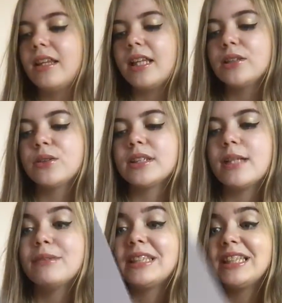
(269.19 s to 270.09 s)
this was a
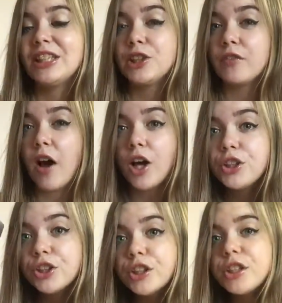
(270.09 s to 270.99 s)
limited edition of
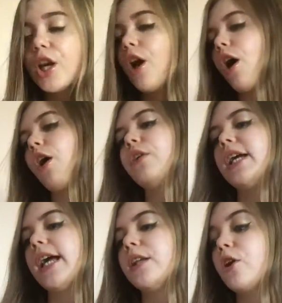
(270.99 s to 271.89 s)
100, only
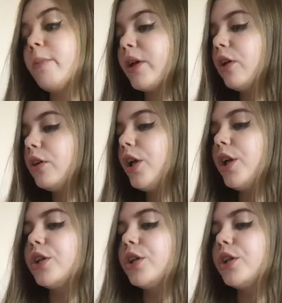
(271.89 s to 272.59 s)
at the Comic Con,